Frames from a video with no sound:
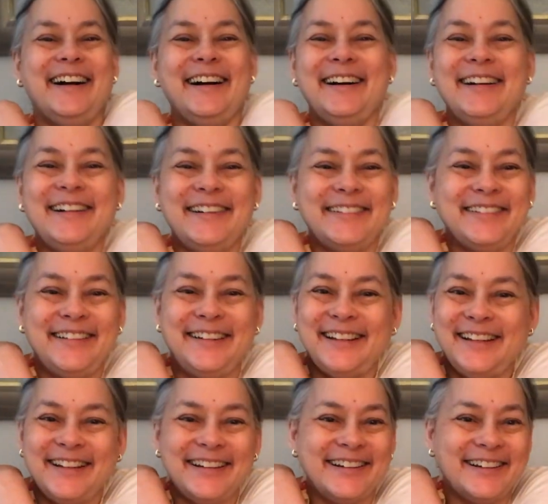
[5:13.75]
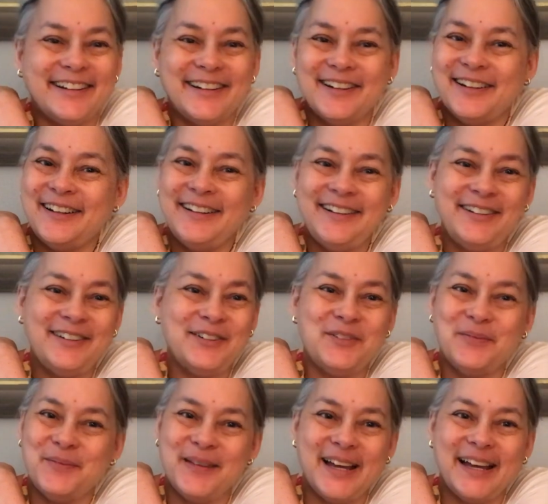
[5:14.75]
Oh dear,
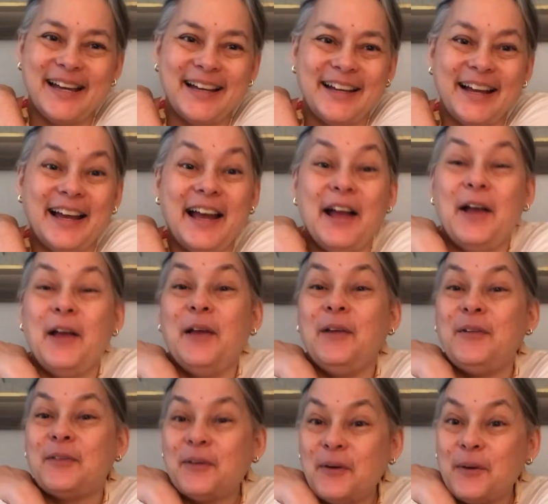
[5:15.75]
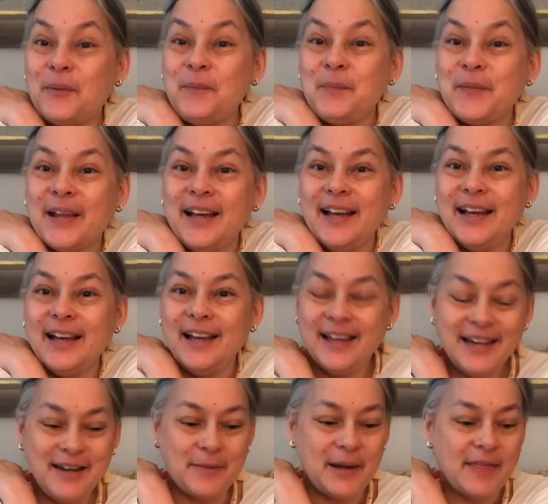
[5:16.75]
oh Meg. So
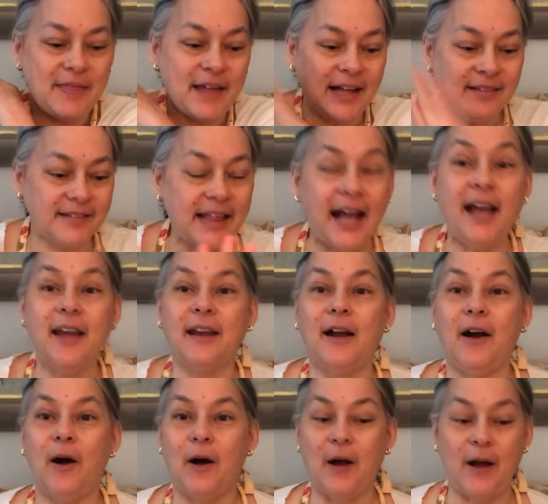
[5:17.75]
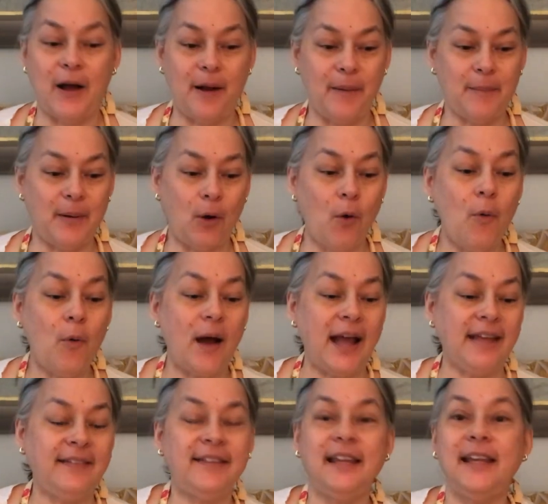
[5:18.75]
anyway, that's that. Um, oh,
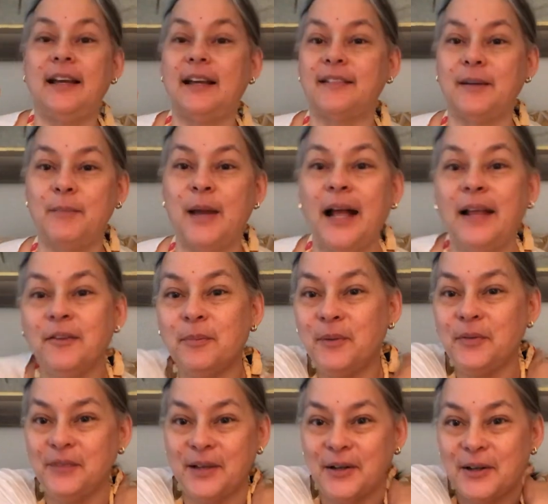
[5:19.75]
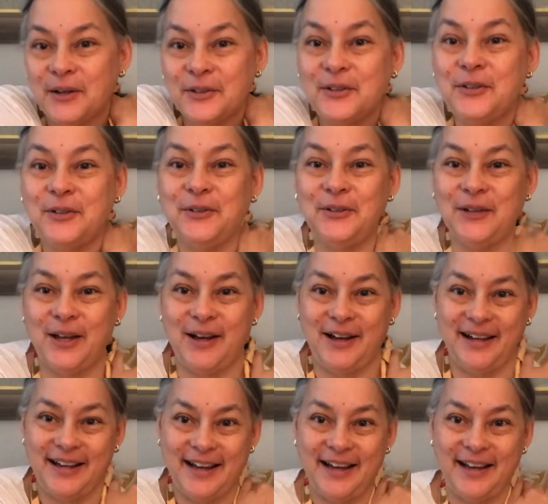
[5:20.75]
I see, because I'm not supposed to go too
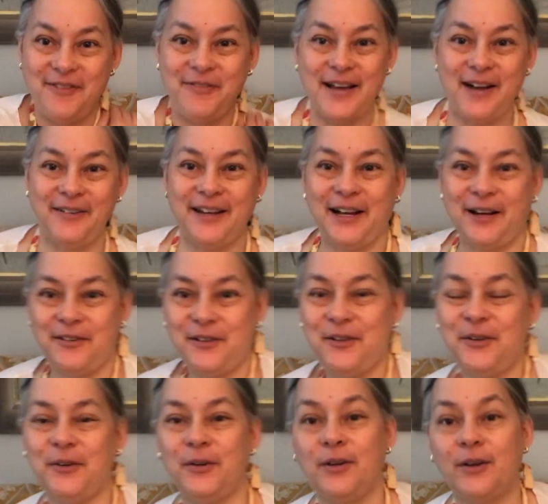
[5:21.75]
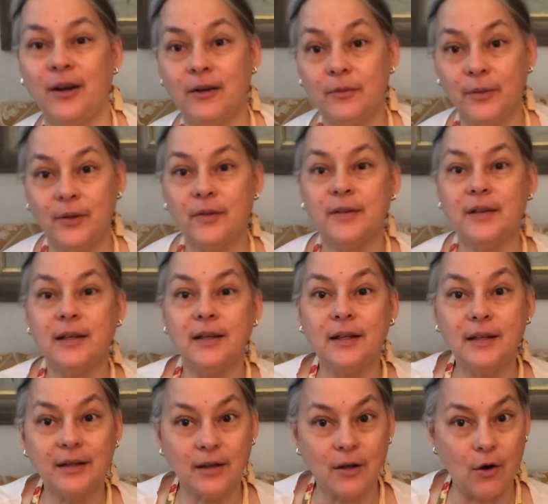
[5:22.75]
long, I found out too. You aren't supposed
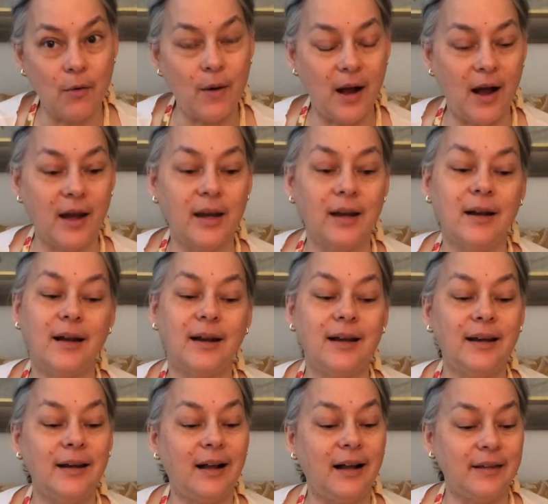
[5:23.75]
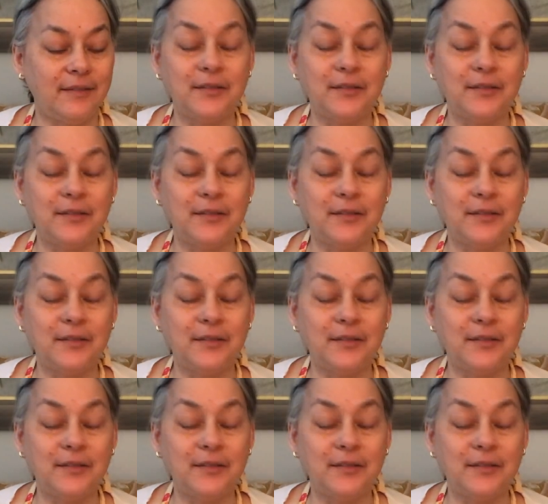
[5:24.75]
to go on and on and on.